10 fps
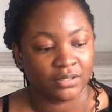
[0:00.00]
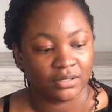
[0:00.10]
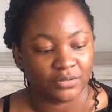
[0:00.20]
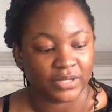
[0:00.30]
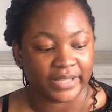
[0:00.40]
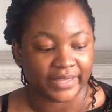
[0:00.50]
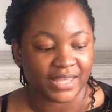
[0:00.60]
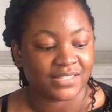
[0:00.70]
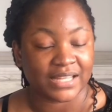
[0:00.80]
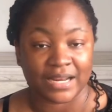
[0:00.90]
you can guess
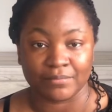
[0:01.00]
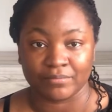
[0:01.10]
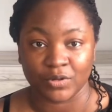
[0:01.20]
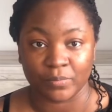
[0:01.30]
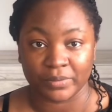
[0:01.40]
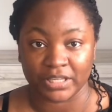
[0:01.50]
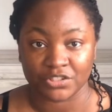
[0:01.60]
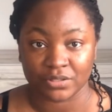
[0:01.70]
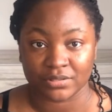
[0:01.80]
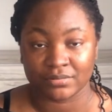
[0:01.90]
that I'm
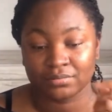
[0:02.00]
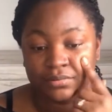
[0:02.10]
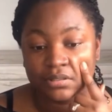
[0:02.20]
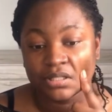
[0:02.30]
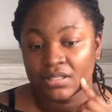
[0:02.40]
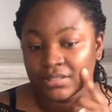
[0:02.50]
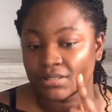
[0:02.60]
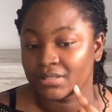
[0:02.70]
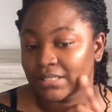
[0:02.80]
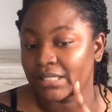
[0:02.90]
combination
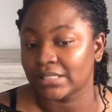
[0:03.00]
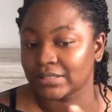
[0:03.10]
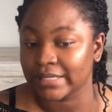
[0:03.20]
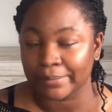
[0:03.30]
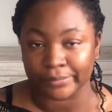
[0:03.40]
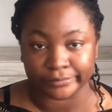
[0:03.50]
skin type.